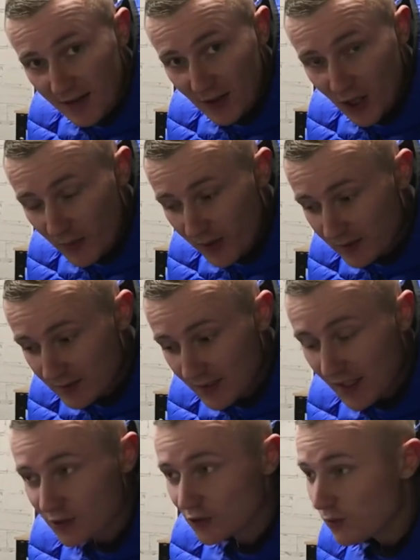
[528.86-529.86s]
in the comments.
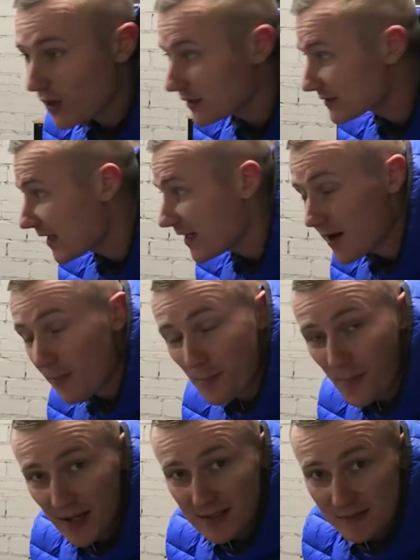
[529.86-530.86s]
And I just want to say a
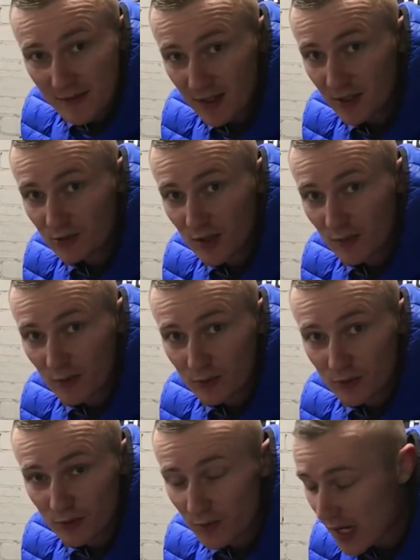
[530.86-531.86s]
massive thank you to everyone who
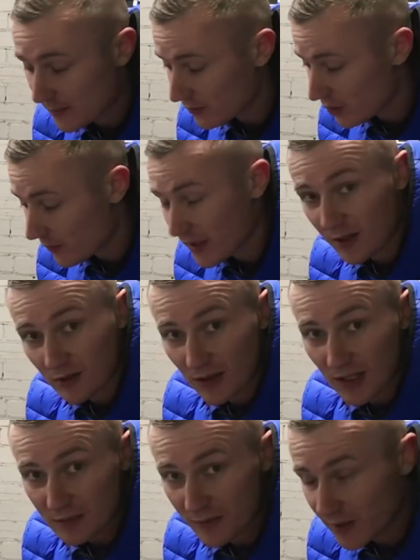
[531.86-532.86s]
subscribed and commented on the
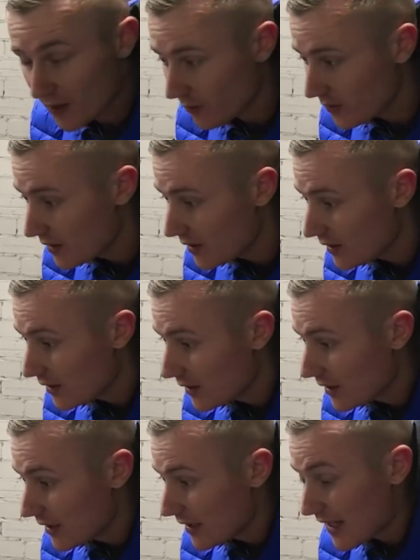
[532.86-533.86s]
last video
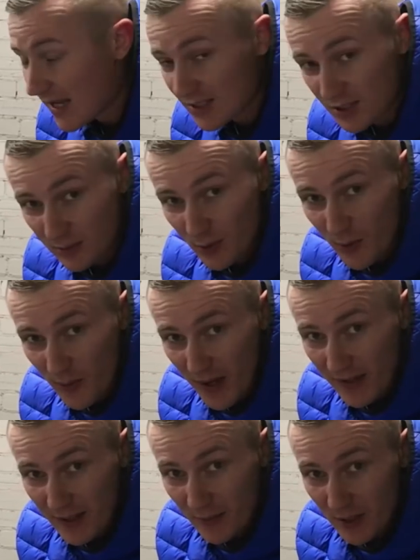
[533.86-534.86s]
it actually blew my
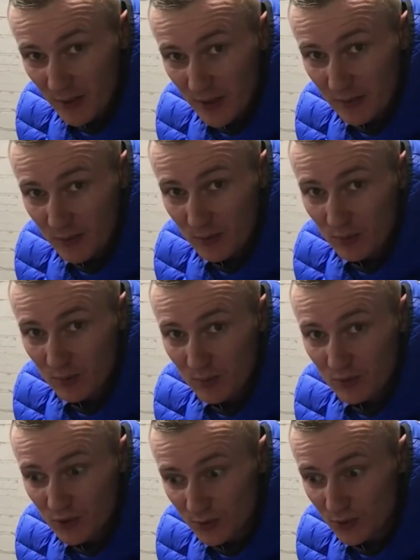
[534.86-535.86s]
mind how many people
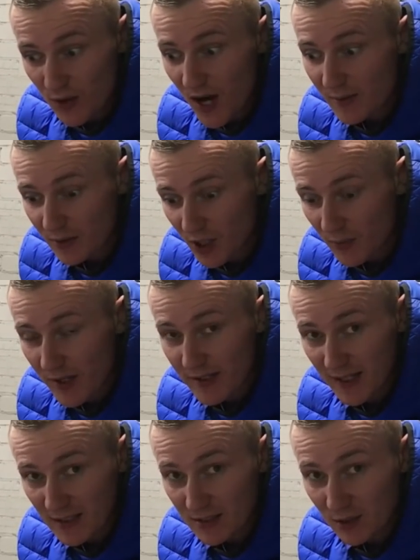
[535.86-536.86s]
subscribed and commented
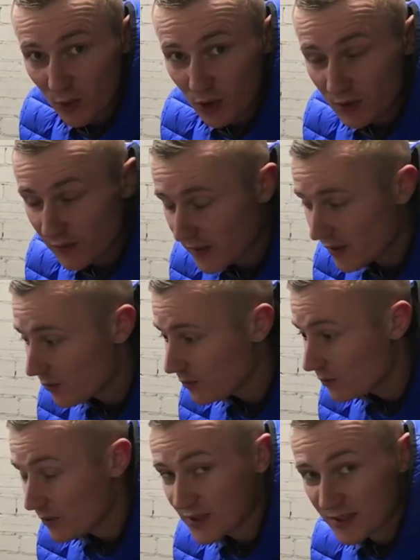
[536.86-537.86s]
and actually watched the video,
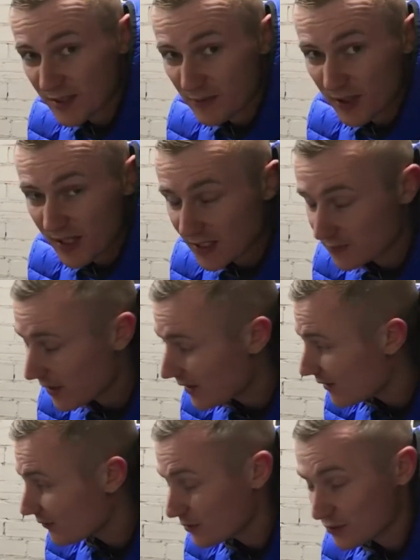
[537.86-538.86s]
which I didn't really expect
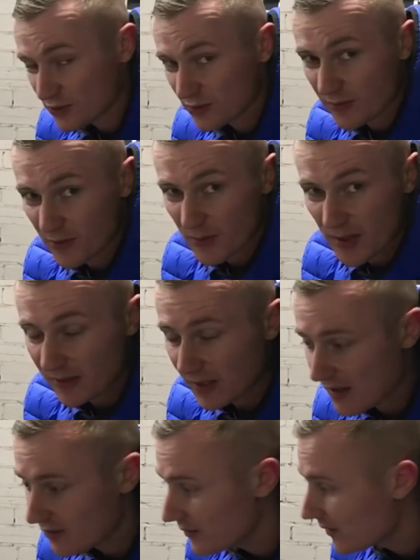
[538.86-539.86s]
that for, just done for a bit of a laugh.